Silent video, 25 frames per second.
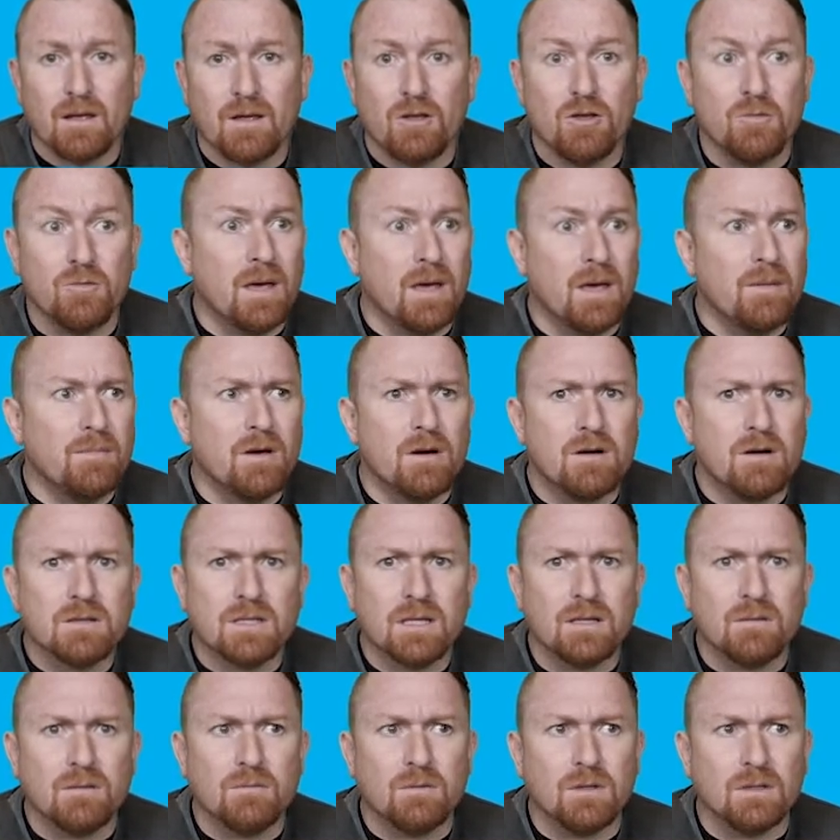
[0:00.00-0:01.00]
You may be
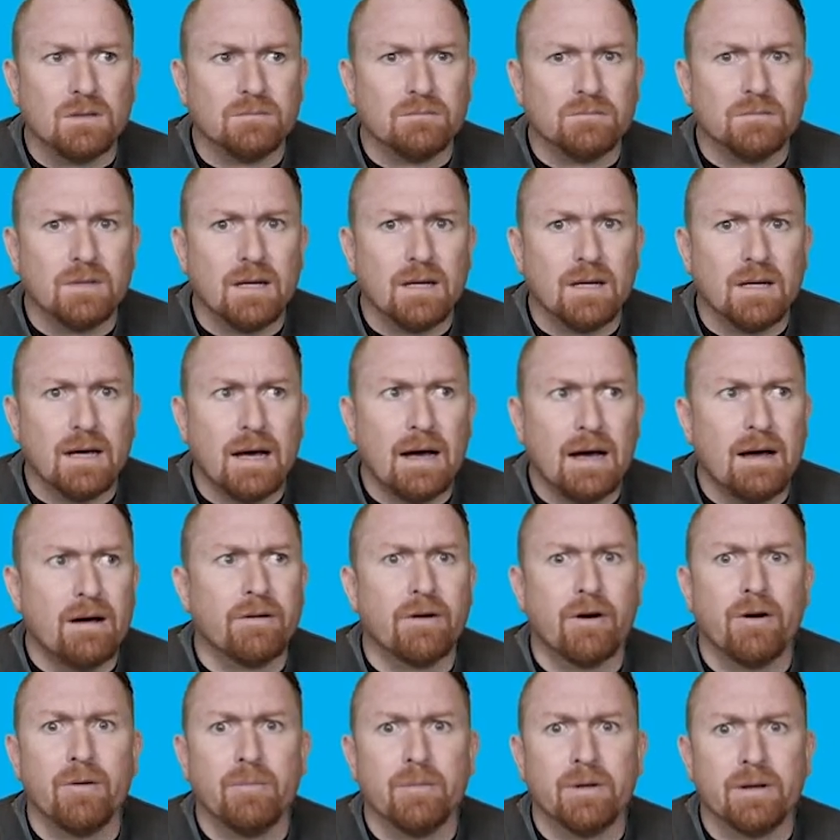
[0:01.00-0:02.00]
asking, well, how
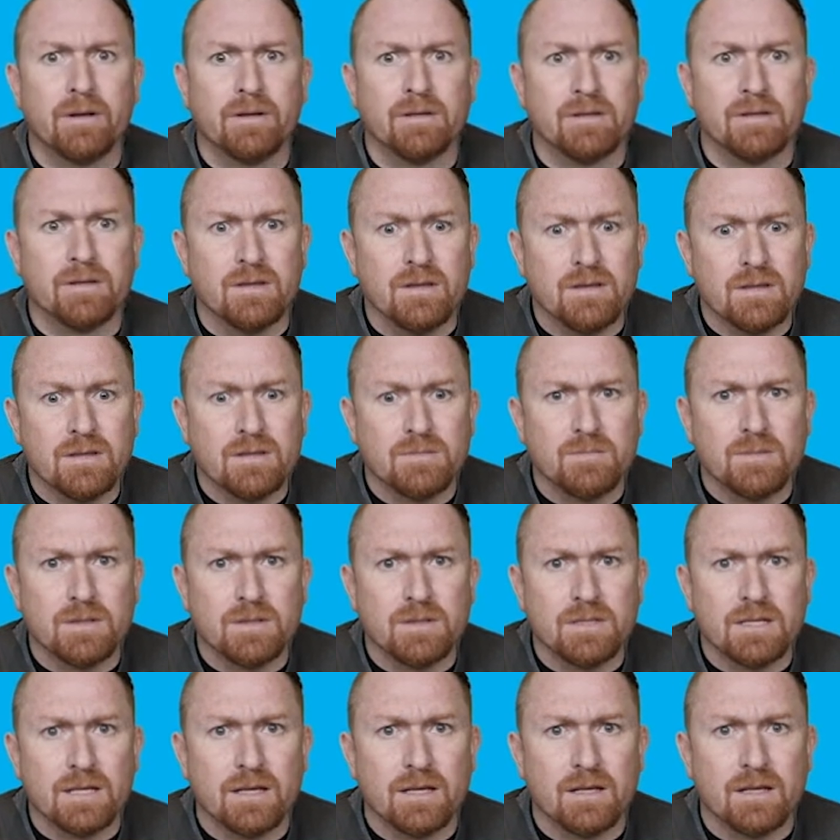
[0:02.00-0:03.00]
common is this
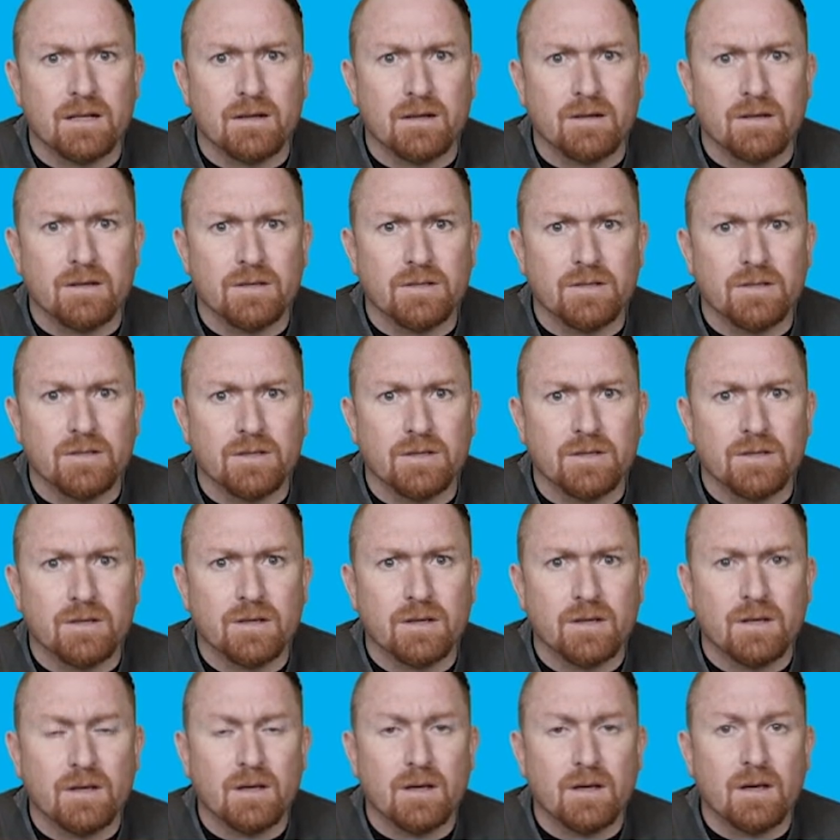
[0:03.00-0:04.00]
particular condition?
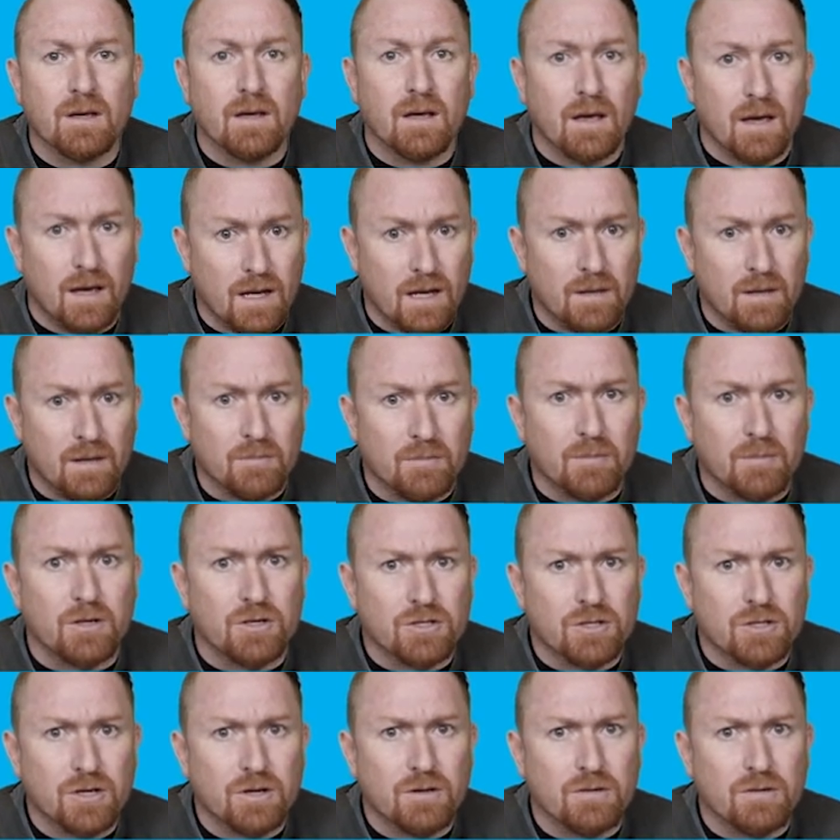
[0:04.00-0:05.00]
and I'm going to
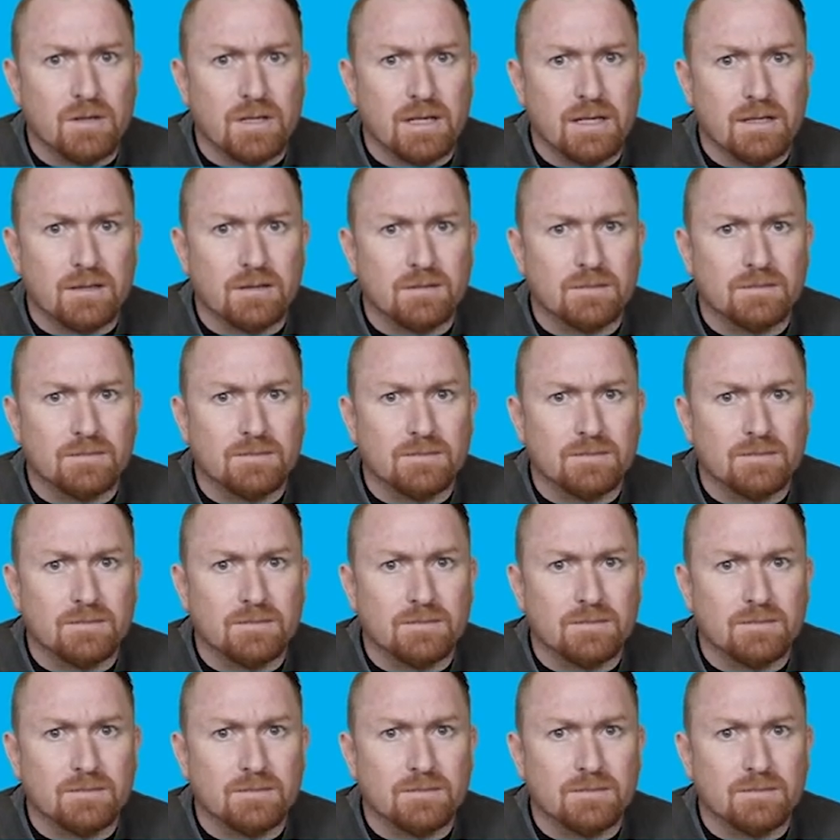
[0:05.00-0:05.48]
show you now.